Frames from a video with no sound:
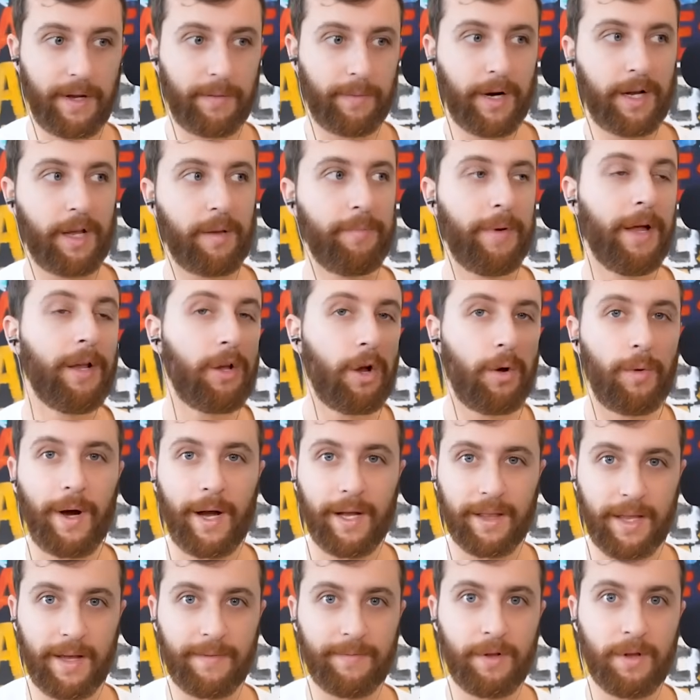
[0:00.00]
I recommend
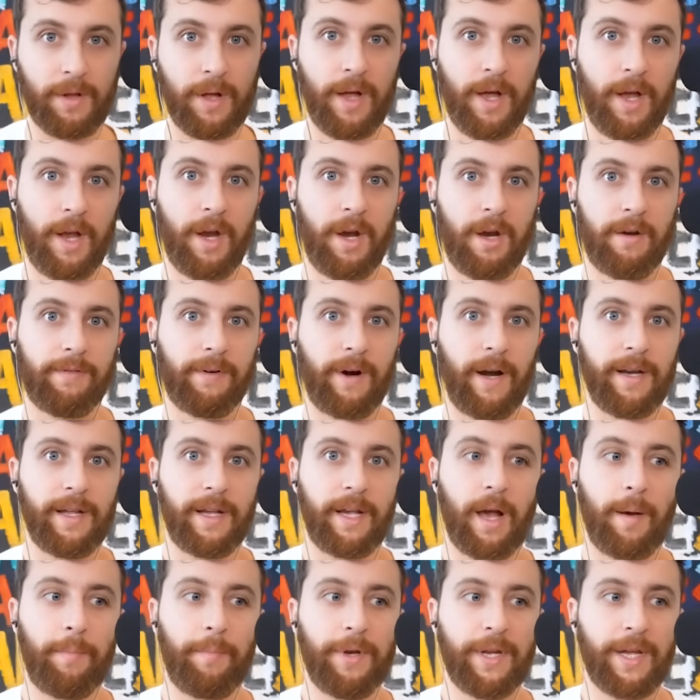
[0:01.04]
GoHighLevel for any
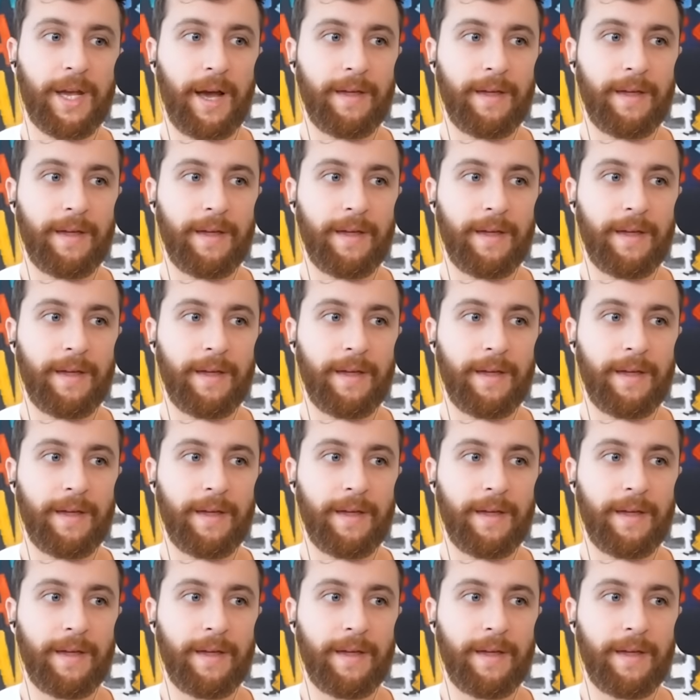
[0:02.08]
company.